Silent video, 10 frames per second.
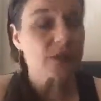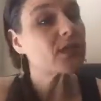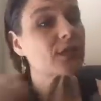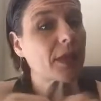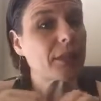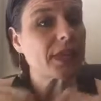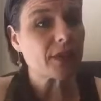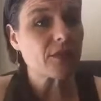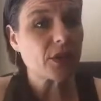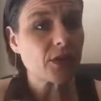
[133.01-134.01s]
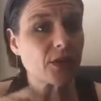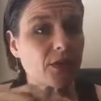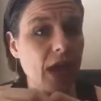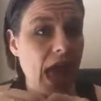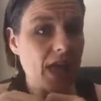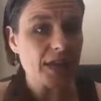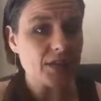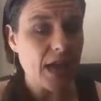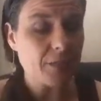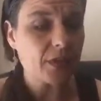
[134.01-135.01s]
So let me give you an
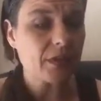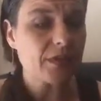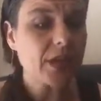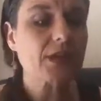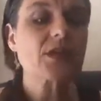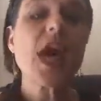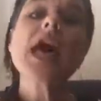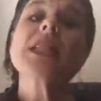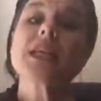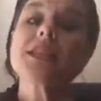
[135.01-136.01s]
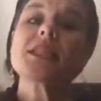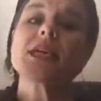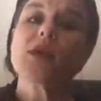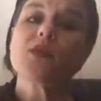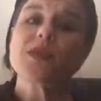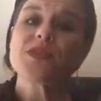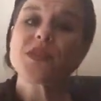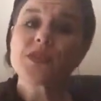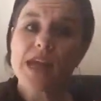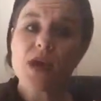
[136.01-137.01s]
example of this. Let's say that we sit
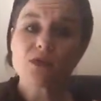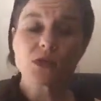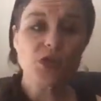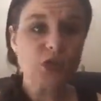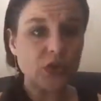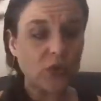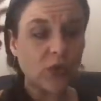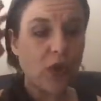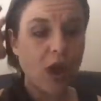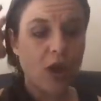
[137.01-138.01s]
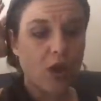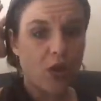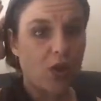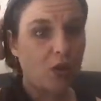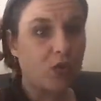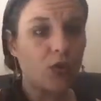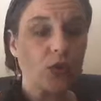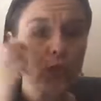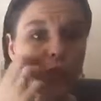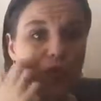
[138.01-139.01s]
down to, quote
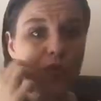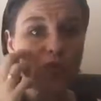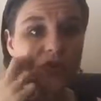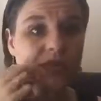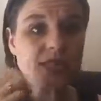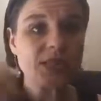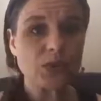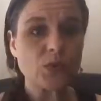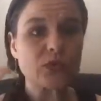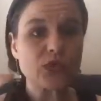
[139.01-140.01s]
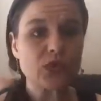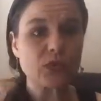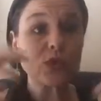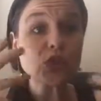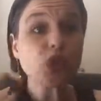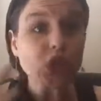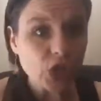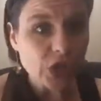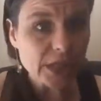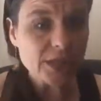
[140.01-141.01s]
unquote, to
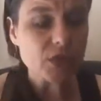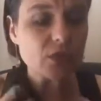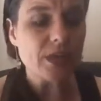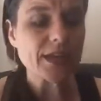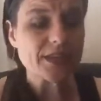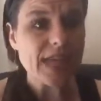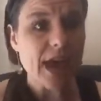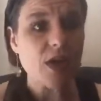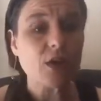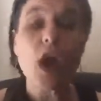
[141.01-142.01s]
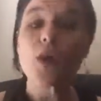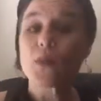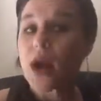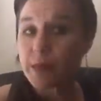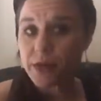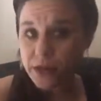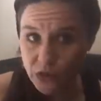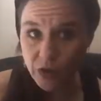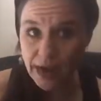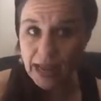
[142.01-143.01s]
learn to get down our primary
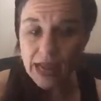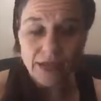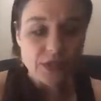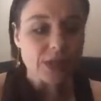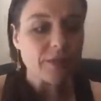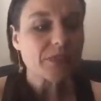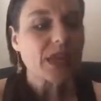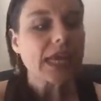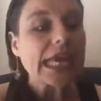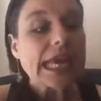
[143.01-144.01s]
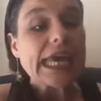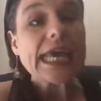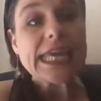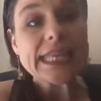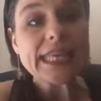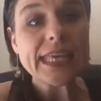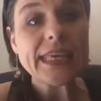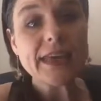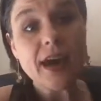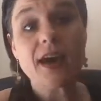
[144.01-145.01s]
triads in the
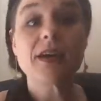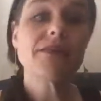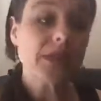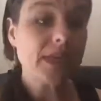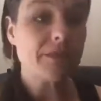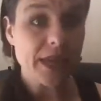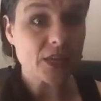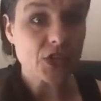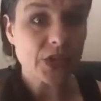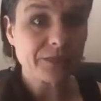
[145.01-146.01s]
key of E major.